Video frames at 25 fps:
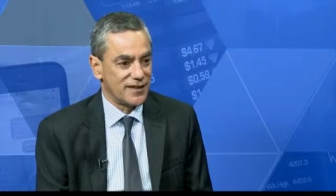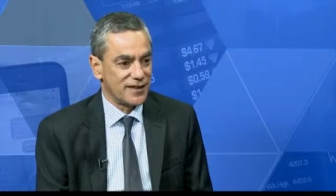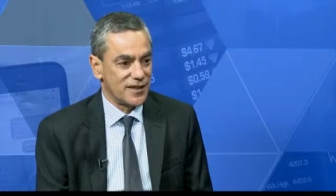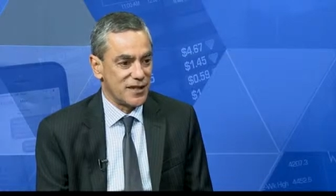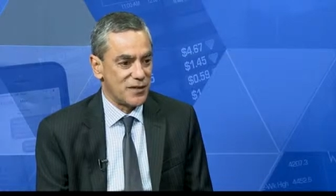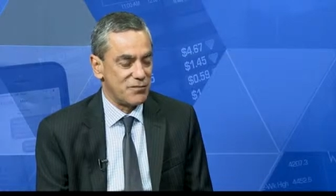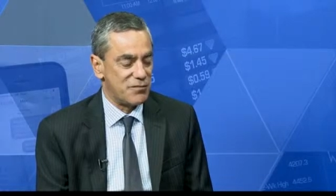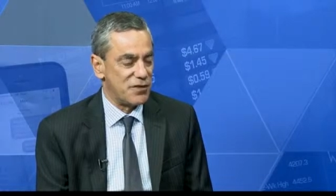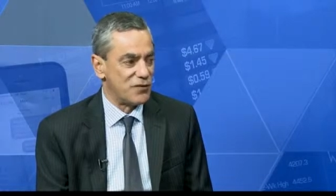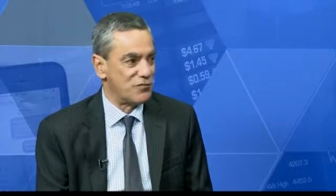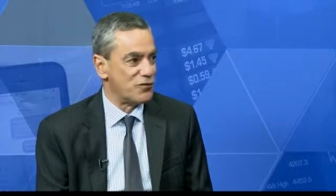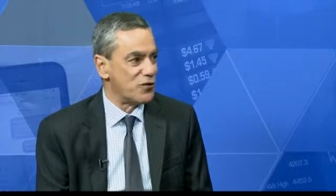
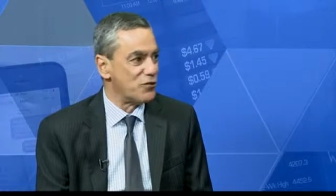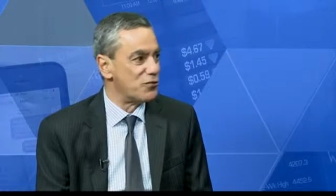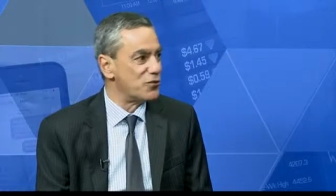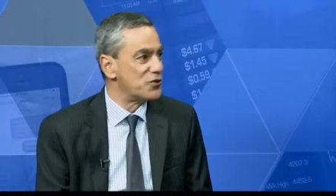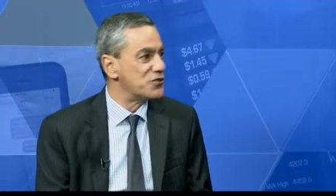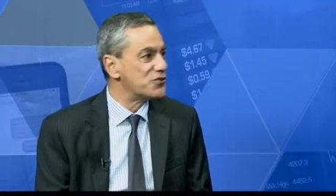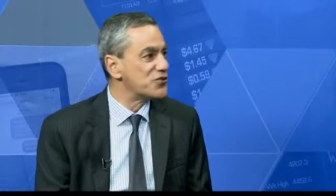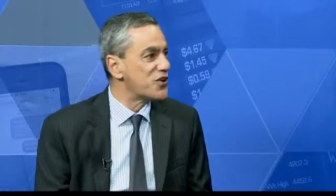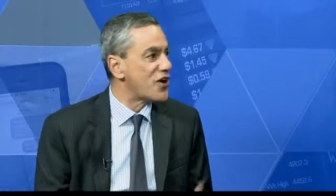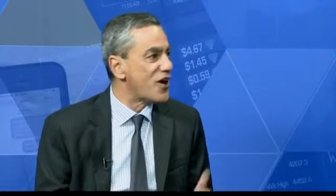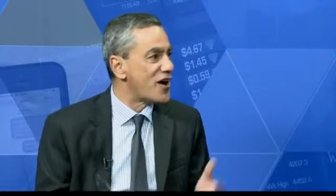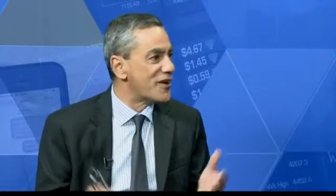a bid for
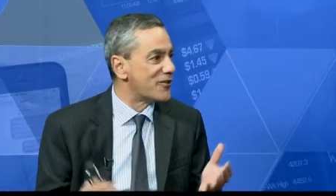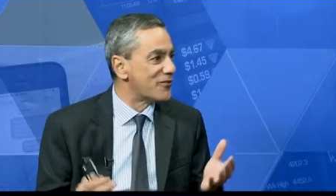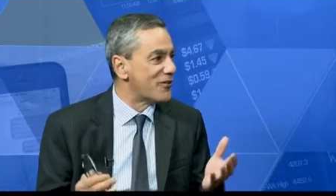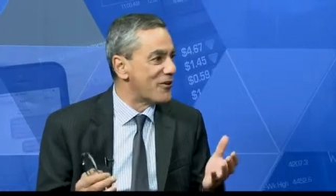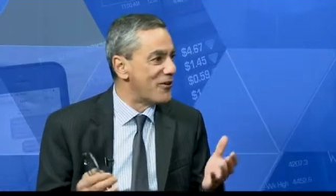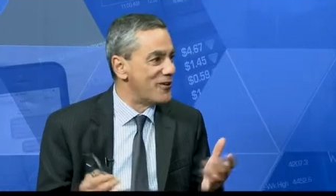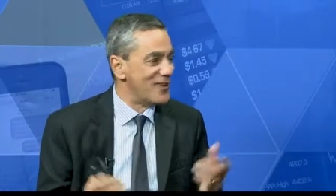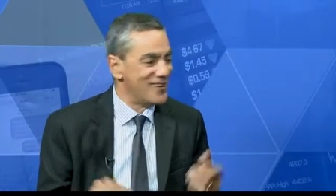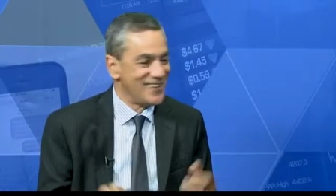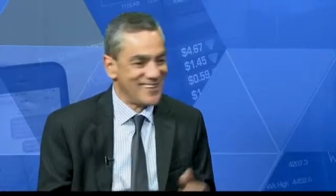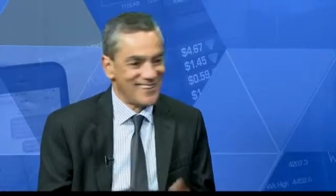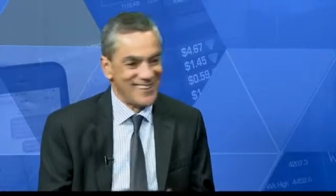Woodside
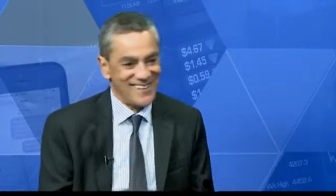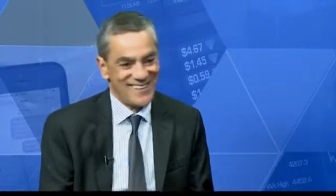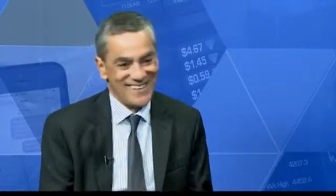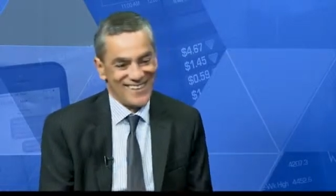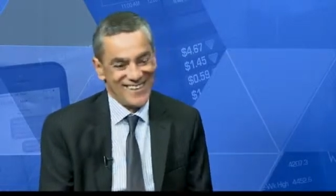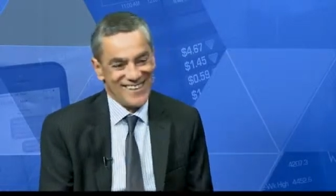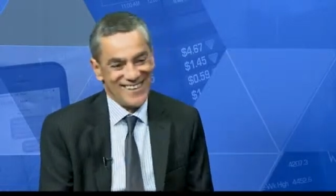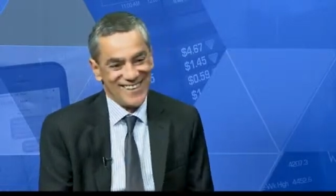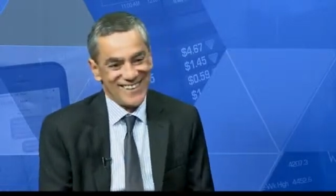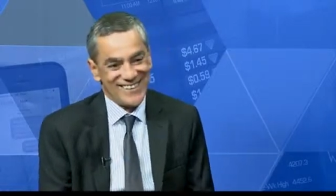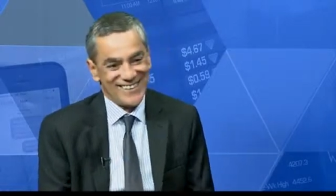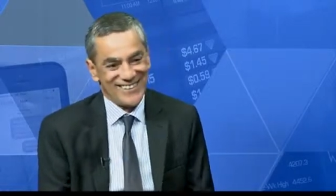or
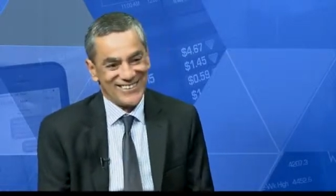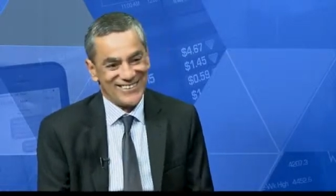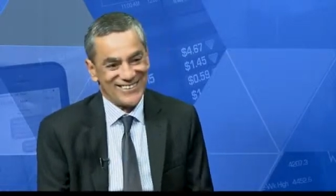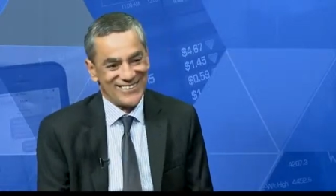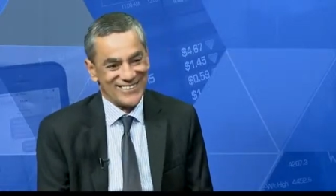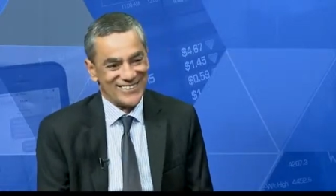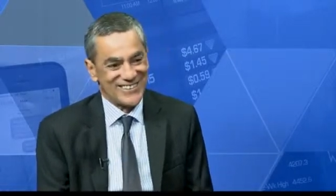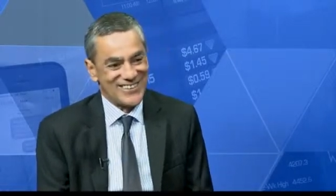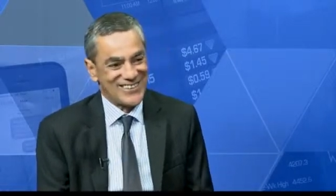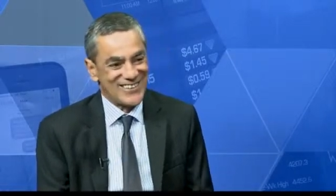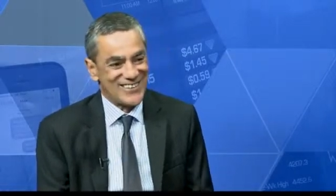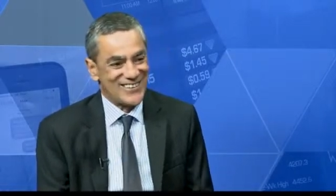
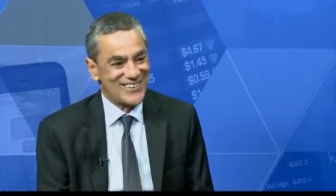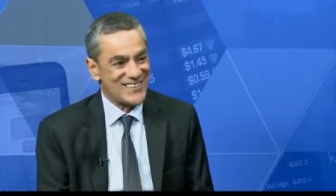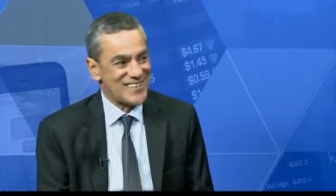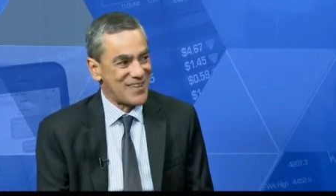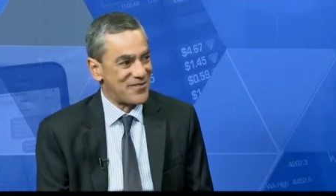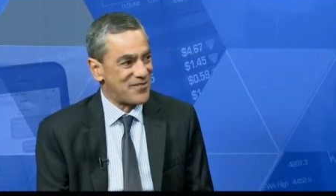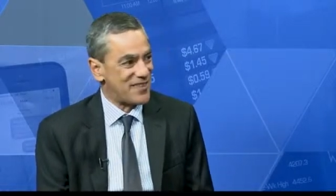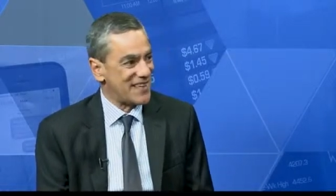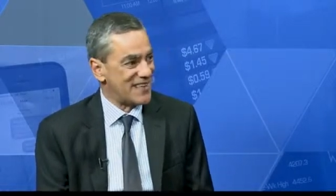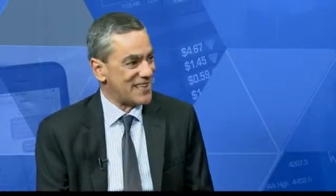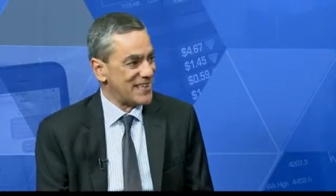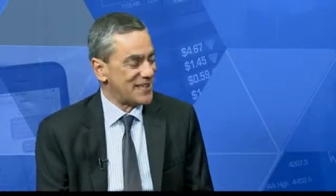
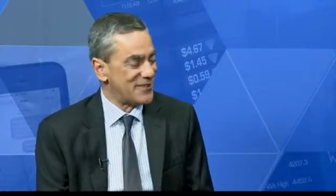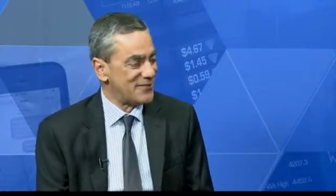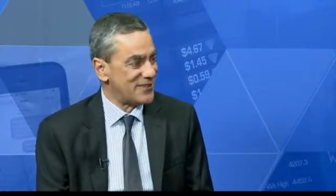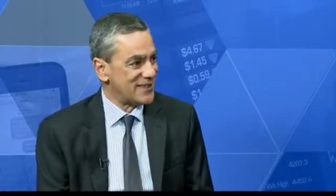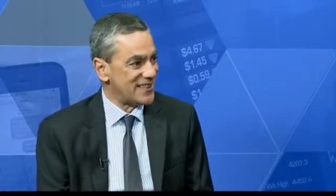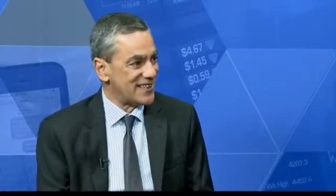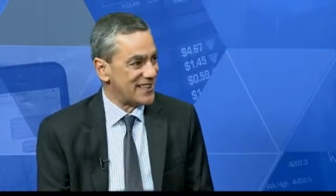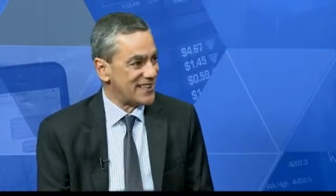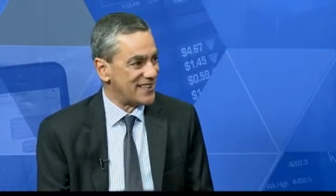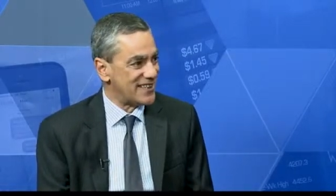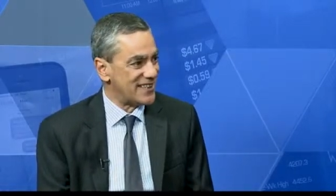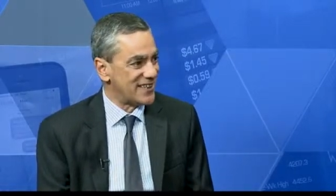something
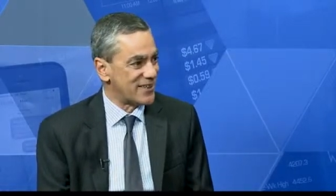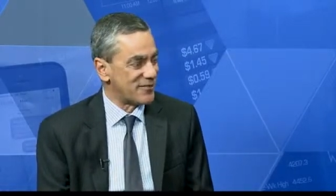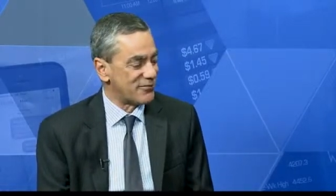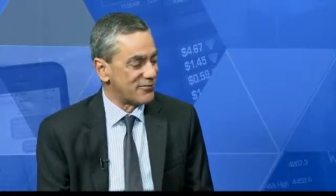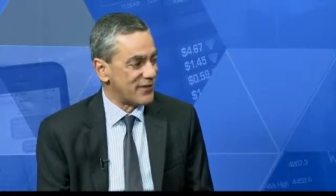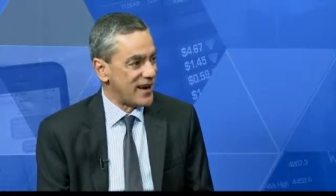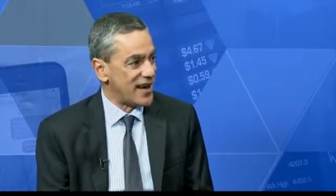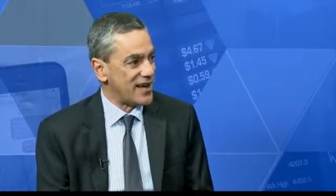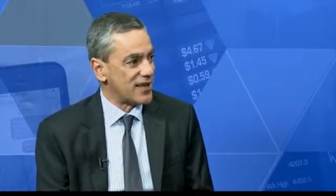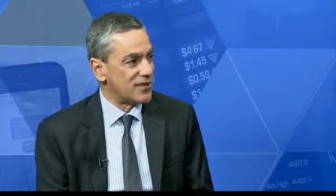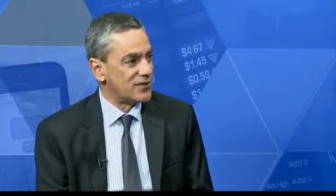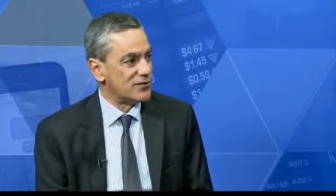equally kind of
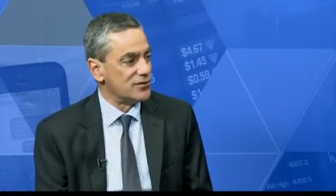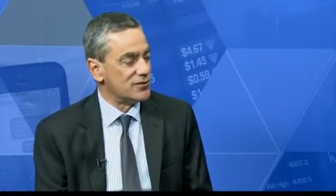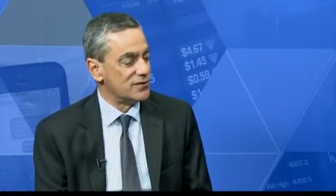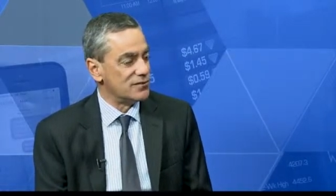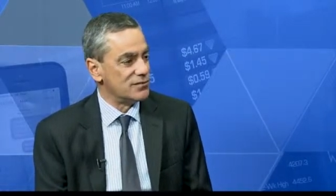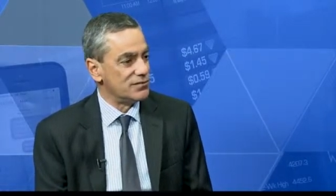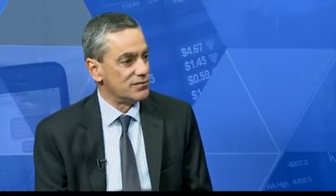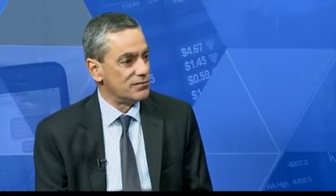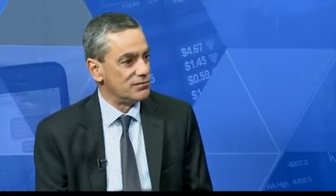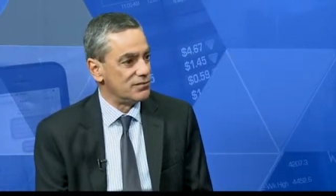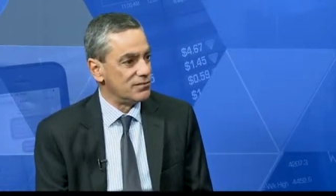radical.